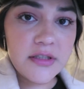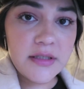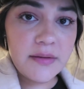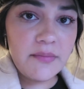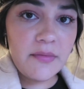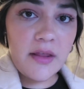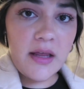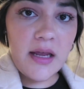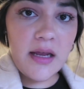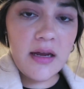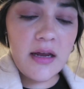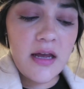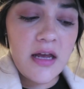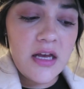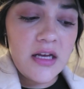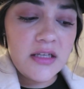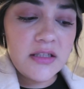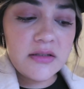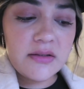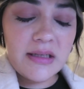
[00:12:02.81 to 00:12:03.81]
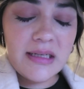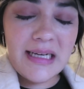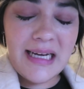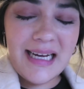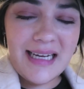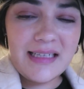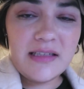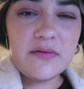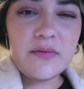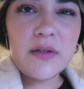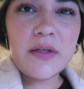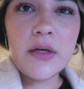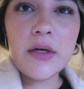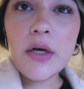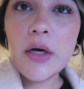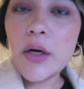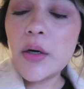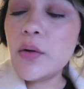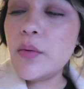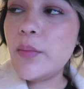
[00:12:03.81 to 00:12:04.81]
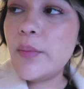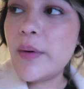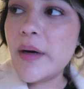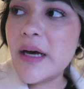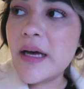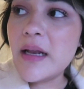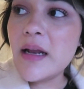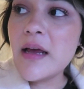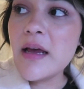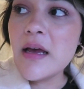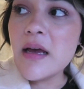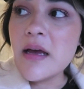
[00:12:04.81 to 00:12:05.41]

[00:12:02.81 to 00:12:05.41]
something. So I kind of want to go, but